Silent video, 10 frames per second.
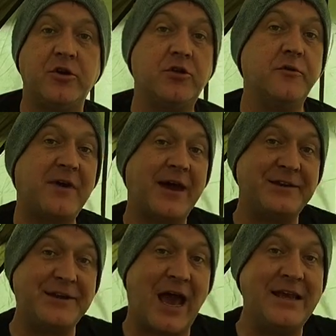You've got
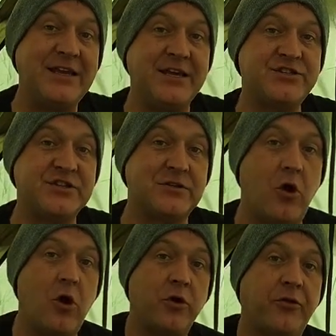90 inches
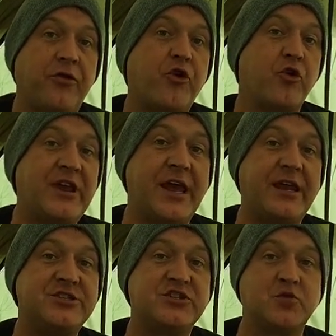long, 38
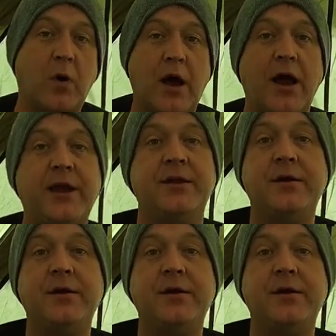inches wide,